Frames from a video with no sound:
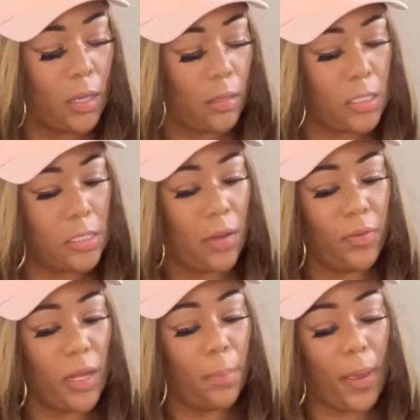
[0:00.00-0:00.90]
There's
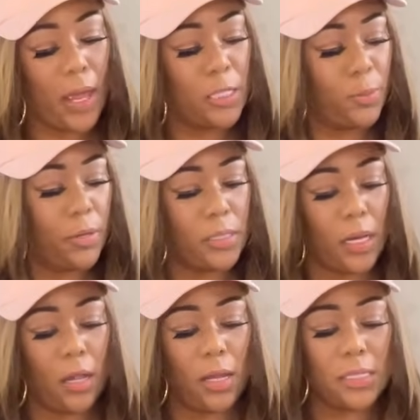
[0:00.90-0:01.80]
definitely a past person
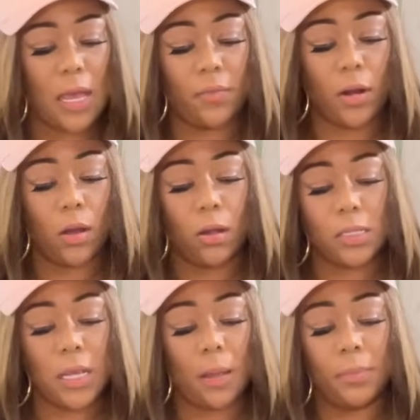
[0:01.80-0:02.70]
here that's having a hard
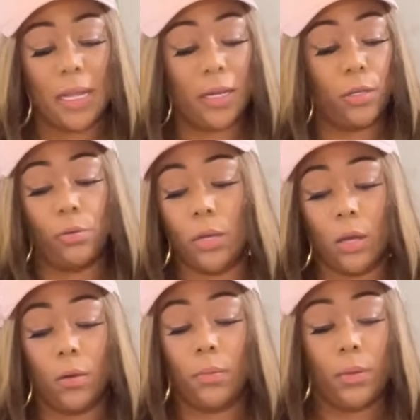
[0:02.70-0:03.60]
time letting you
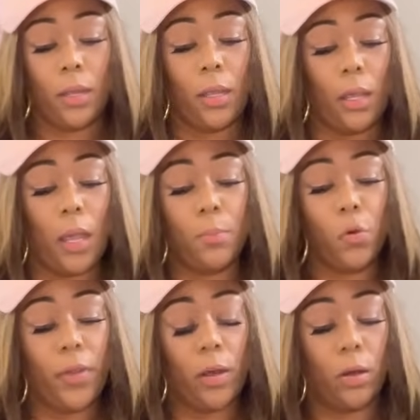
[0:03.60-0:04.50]
go and
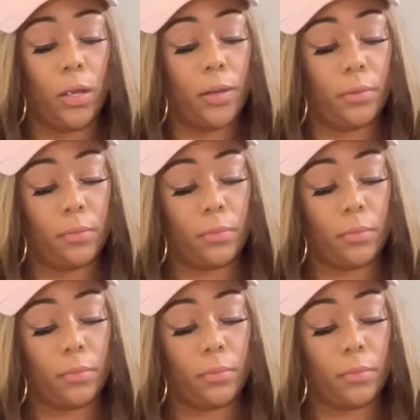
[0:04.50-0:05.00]
moving on.